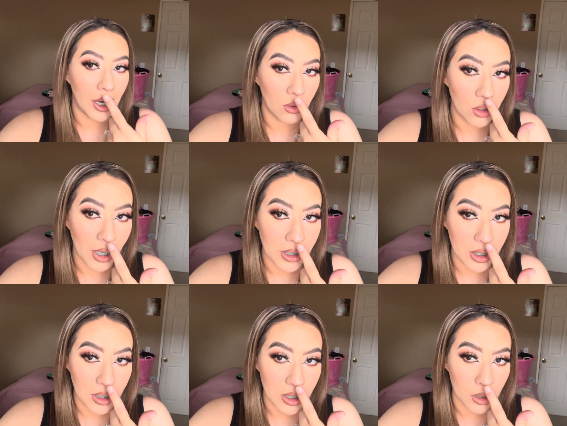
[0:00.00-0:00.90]
I know you guys
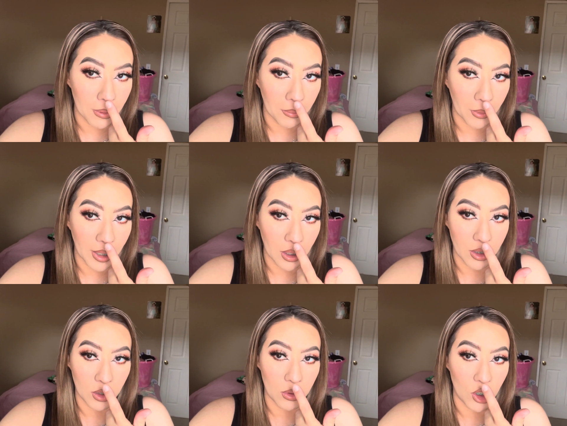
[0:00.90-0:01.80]
could see this pimple right here.
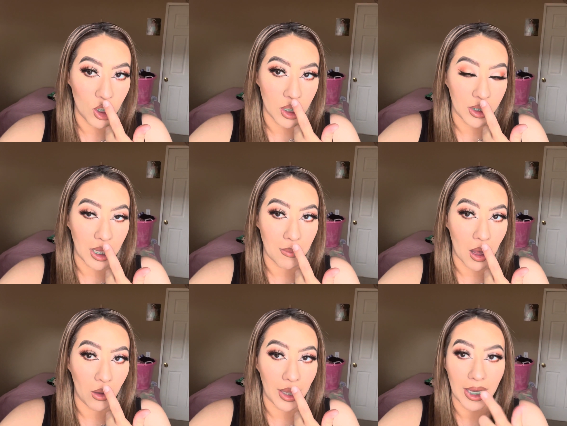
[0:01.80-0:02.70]
This one just came
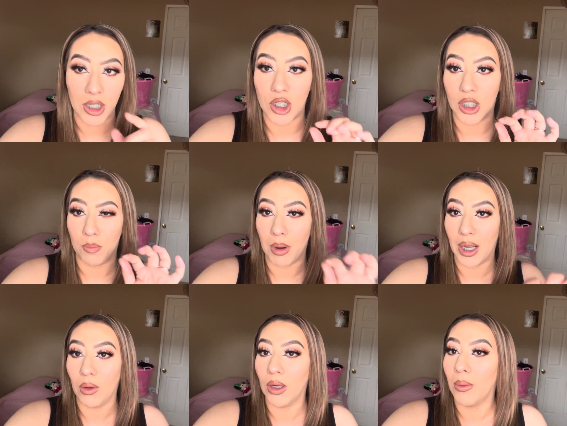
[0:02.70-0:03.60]
out. Like it just
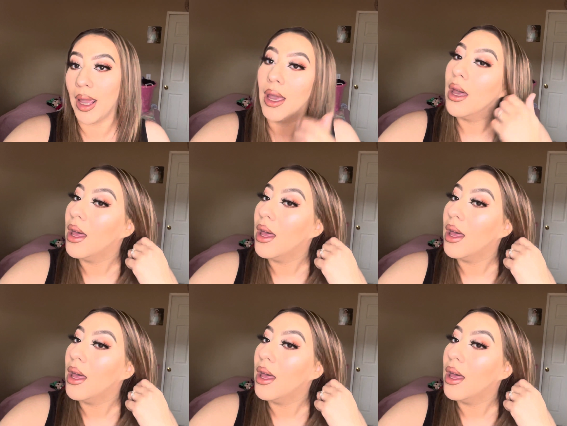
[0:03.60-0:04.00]
barely going away.